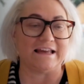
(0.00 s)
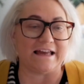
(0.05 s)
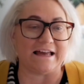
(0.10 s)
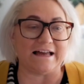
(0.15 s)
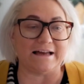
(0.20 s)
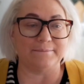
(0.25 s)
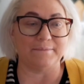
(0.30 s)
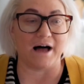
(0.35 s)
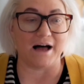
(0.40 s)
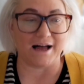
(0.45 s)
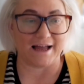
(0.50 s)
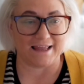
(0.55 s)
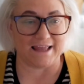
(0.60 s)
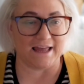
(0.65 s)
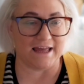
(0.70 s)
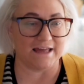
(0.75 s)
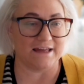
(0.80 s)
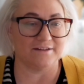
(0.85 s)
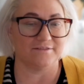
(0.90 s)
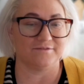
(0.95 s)
I
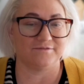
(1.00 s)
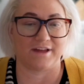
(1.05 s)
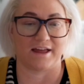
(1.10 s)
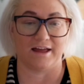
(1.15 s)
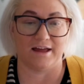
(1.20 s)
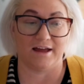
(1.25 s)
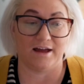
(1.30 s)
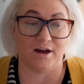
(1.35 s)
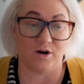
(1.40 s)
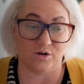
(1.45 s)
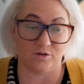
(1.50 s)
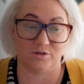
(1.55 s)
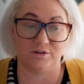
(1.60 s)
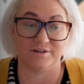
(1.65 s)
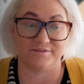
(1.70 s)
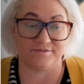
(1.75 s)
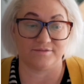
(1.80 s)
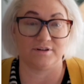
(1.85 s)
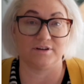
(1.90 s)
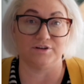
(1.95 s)
have a whole lot
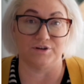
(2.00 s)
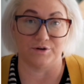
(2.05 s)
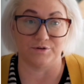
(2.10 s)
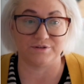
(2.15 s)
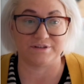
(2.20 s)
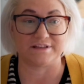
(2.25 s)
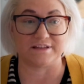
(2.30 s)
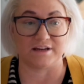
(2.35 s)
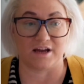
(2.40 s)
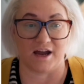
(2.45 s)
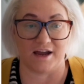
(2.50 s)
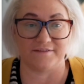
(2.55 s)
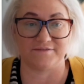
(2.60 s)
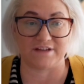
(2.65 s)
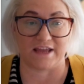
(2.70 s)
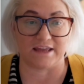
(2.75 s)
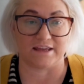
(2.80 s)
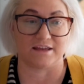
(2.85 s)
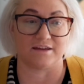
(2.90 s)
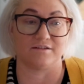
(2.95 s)
of notes that I've
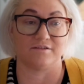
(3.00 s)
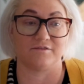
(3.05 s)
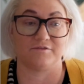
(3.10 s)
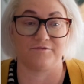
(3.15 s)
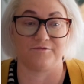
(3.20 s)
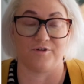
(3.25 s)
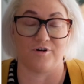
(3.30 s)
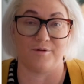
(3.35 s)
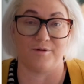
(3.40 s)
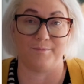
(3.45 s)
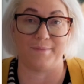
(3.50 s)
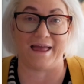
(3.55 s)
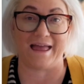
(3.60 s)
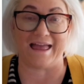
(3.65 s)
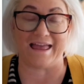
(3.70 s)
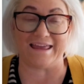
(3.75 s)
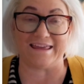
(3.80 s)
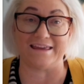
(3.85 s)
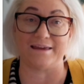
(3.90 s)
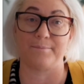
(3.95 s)
taken from
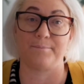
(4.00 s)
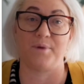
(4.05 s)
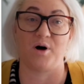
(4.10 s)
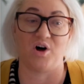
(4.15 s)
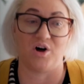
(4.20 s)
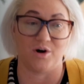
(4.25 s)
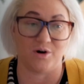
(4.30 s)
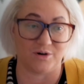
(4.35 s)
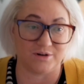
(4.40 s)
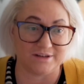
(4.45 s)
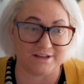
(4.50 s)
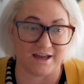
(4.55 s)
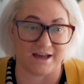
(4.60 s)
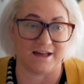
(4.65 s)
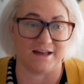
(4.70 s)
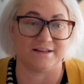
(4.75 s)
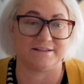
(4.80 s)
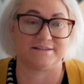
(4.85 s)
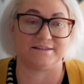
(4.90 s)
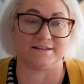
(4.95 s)
a
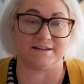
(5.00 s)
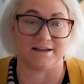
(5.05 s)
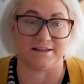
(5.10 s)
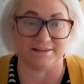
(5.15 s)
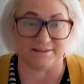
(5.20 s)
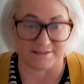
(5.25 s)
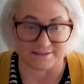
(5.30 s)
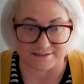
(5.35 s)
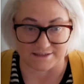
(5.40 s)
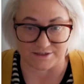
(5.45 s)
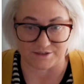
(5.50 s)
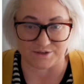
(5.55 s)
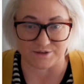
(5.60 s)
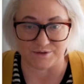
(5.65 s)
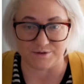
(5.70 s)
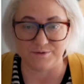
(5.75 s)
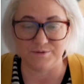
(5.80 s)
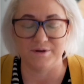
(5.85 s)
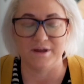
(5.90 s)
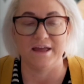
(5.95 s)
podcast that I listen
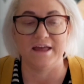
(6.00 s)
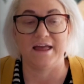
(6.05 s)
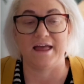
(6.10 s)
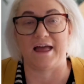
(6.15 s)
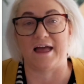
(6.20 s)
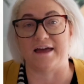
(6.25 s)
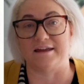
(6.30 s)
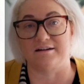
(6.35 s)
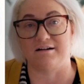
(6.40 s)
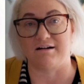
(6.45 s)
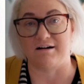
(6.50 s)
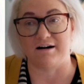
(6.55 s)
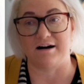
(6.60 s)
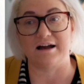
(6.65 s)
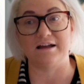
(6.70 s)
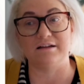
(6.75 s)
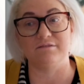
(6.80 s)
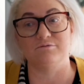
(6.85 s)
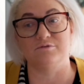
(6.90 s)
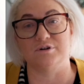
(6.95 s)
to, and
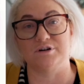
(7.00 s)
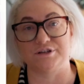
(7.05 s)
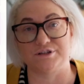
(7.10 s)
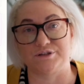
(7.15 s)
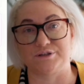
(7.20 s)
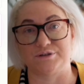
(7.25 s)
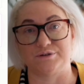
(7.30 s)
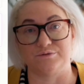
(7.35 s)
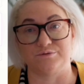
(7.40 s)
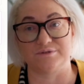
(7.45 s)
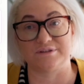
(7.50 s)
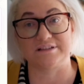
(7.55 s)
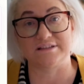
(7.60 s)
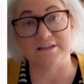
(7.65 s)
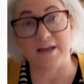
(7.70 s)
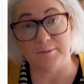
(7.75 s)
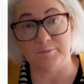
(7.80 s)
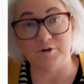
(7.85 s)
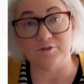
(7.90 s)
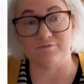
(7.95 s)
I want to
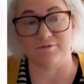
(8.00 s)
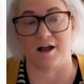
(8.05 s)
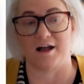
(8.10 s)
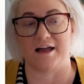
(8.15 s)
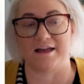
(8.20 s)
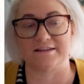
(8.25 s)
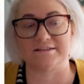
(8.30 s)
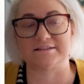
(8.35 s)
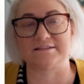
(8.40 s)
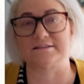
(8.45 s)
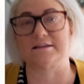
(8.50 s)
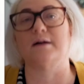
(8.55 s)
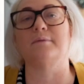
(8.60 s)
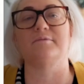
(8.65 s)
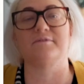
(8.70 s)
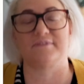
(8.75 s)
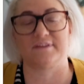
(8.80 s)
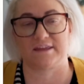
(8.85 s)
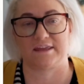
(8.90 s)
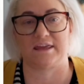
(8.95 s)
summarize some
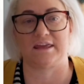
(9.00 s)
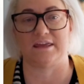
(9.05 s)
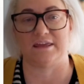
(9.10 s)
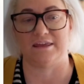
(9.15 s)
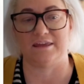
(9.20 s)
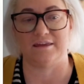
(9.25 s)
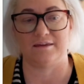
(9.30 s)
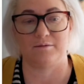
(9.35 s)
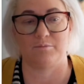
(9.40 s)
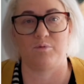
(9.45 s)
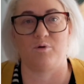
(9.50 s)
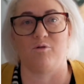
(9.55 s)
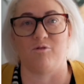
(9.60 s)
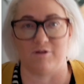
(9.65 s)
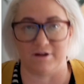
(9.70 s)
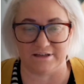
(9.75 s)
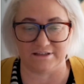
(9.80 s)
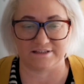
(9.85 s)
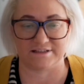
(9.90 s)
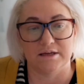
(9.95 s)
of the key
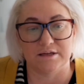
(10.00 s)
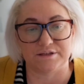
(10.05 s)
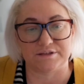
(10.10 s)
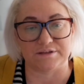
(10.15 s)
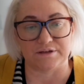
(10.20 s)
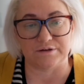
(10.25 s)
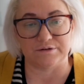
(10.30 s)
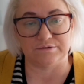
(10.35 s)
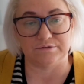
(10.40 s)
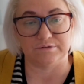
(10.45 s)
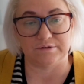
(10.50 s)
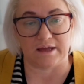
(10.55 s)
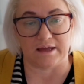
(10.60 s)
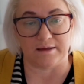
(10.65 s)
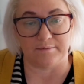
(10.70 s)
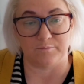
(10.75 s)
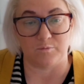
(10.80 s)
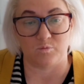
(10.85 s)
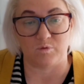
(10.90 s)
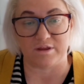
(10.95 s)
points. So
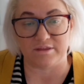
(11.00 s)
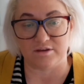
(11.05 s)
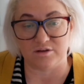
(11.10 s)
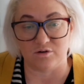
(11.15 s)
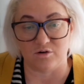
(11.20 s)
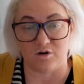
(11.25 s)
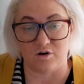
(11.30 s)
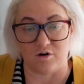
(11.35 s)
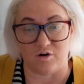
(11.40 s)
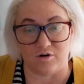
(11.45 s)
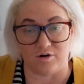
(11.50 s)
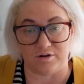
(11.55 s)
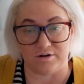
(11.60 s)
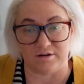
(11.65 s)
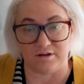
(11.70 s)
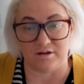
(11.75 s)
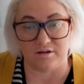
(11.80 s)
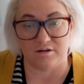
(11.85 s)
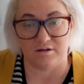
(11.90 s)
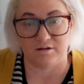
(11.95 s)
whether you're
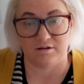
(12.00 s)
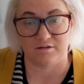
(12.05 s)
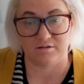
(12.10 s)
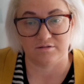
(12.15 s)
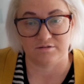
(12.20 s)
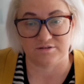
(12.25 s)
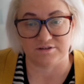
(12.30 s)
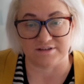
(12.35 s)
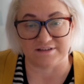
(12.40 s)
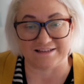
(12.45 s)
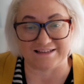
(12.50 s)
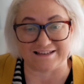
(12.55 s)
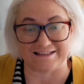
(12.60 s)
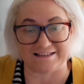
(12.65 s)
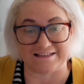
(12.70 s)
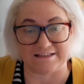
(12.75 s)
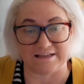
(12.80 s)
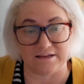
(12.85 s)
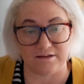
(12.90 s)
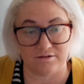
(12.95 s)
on just a
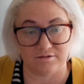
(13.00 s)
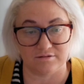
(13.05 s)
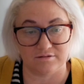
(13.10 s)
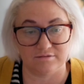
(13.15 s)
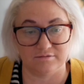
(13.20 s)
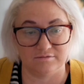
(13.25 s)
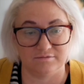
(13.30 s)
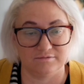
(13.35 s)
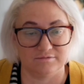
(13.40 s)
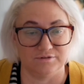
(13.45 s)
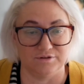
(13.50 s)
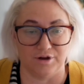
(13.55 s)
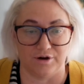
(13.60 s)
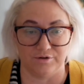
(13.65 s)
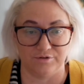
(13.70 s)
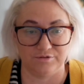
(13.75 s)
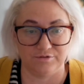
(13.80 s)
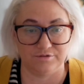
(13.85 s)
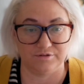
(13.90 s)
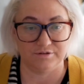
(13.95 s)
single
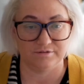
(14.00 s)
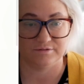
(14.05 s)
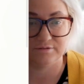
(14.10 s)
node,